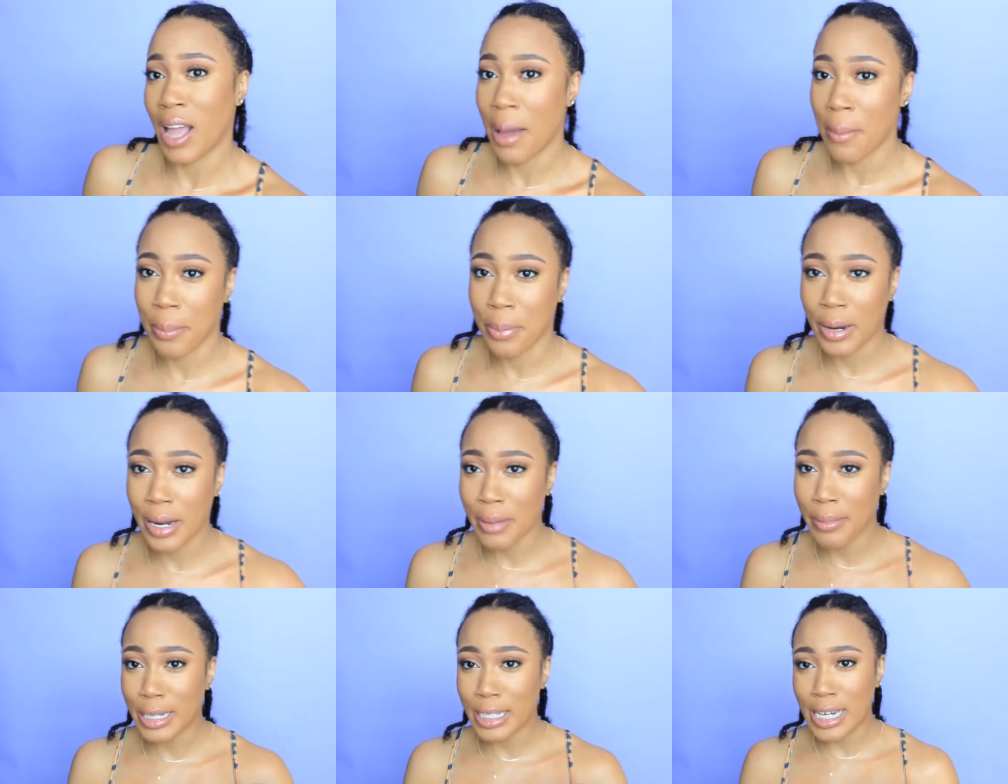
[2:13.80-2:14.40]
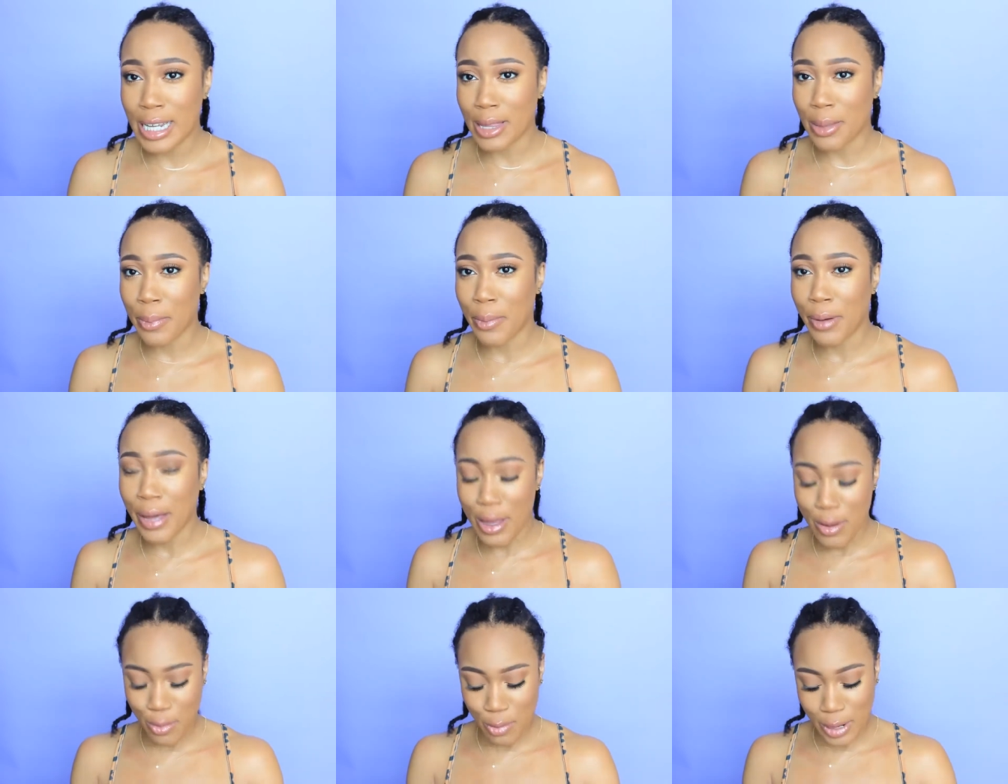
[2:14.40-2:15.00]
I'm pretty much at the
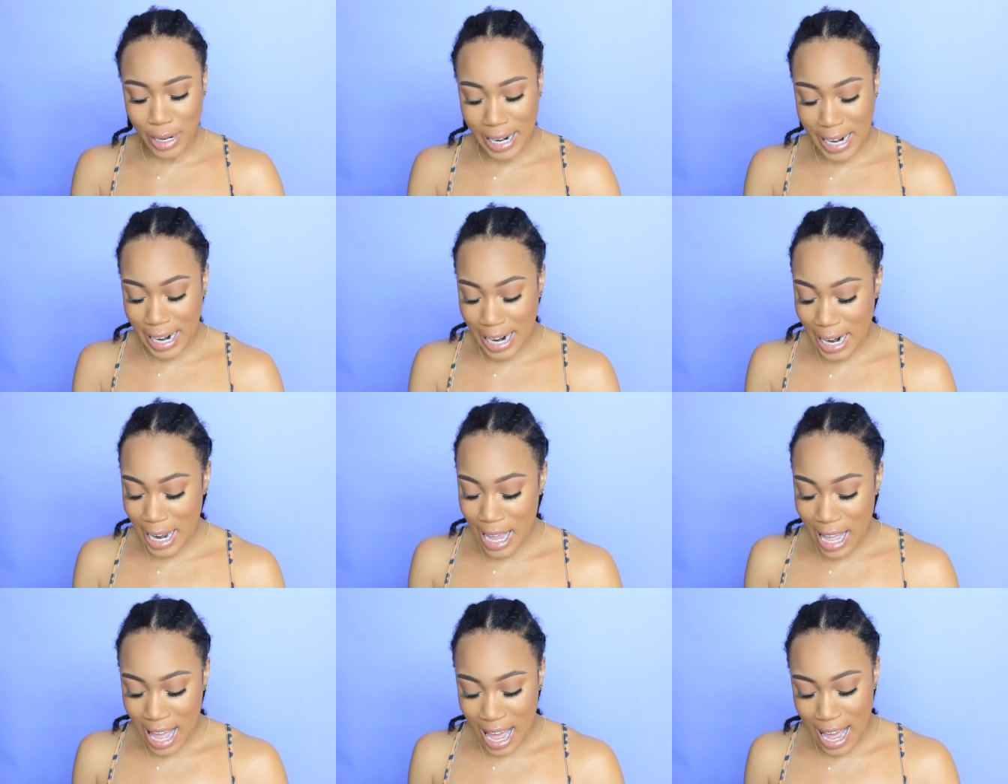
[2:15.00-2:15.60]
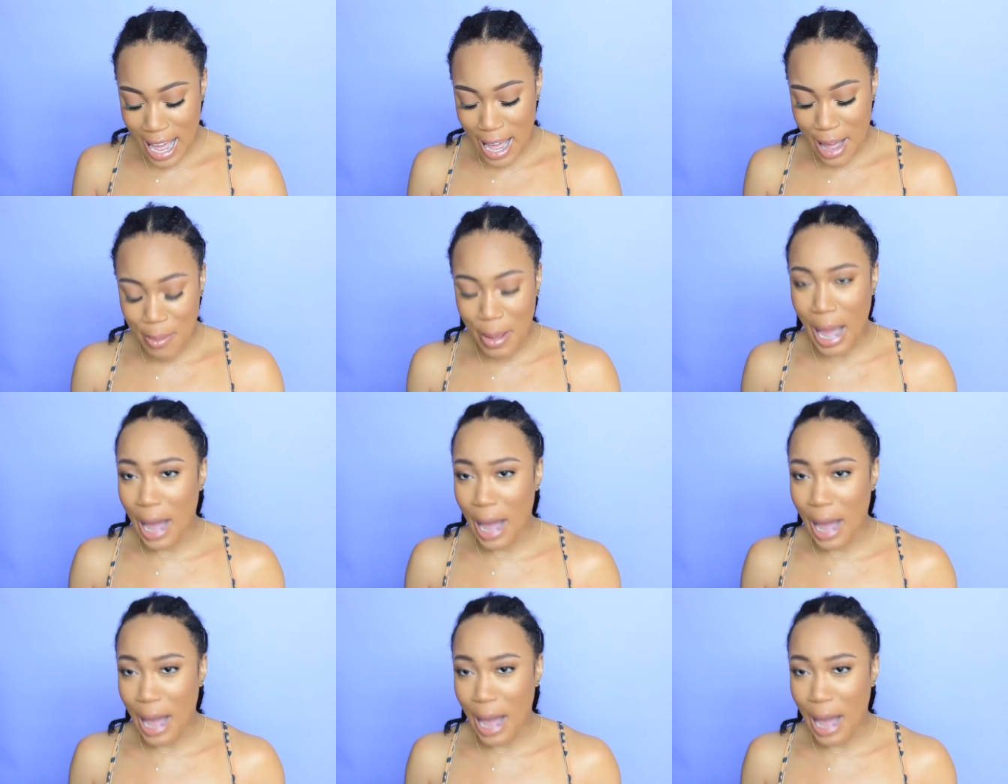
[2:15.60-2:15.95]
point where um,